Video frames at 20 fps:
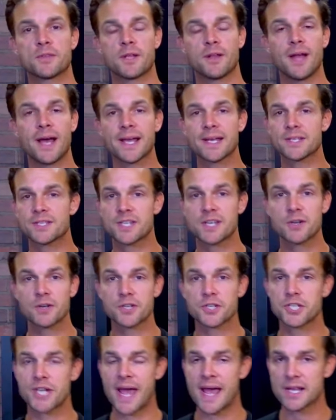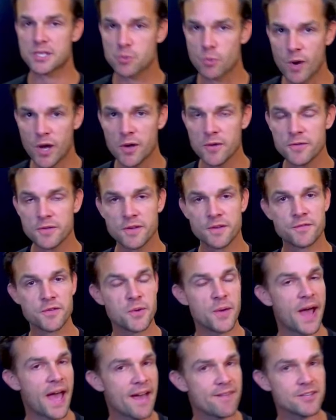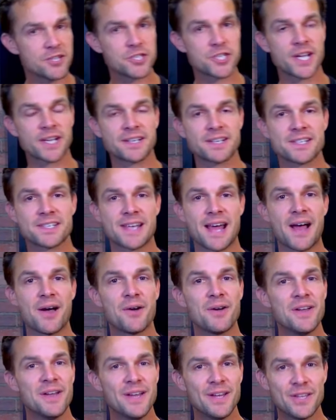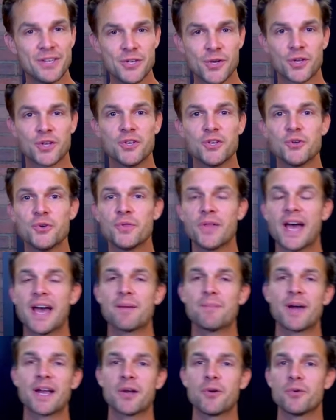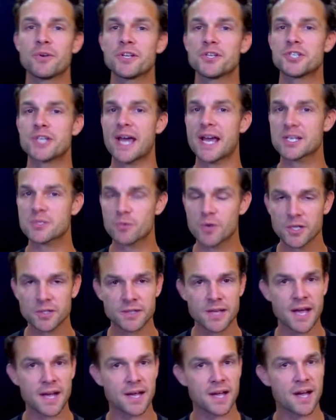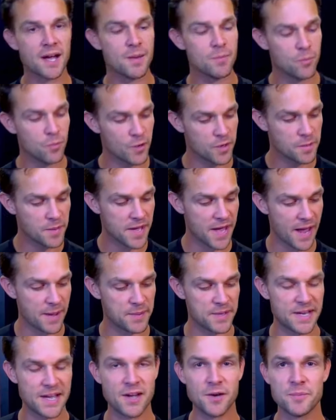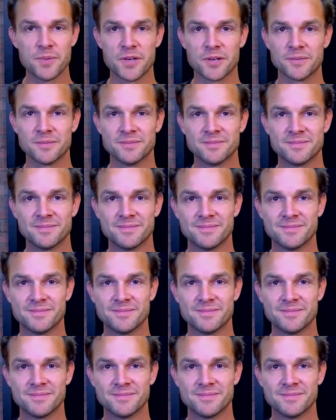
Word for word: with clients here at Jazz Wealth. If you haven't checked us out, you can do that by going to jazzwealth.com. We'd be happy to help you.